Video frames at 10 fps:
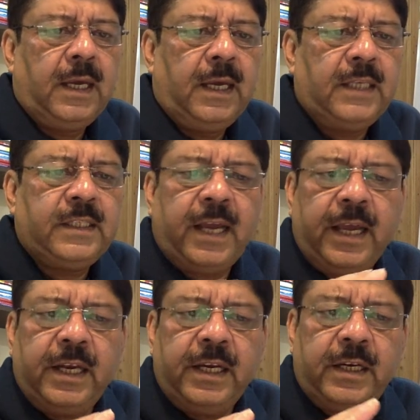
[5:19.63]
Is there
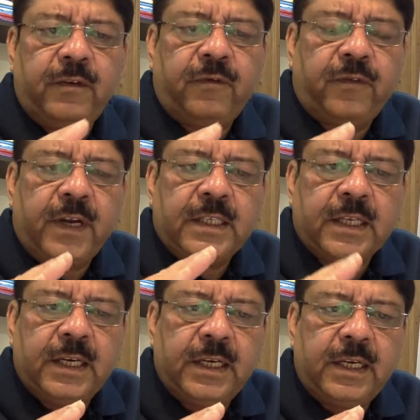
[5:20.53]
any difference in
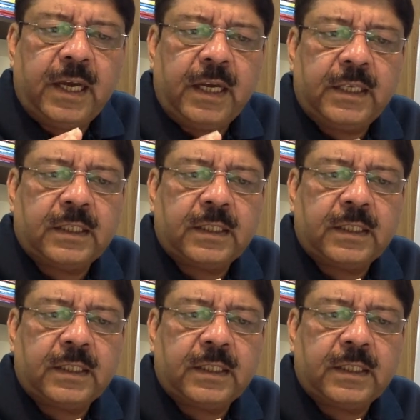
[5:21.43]
India is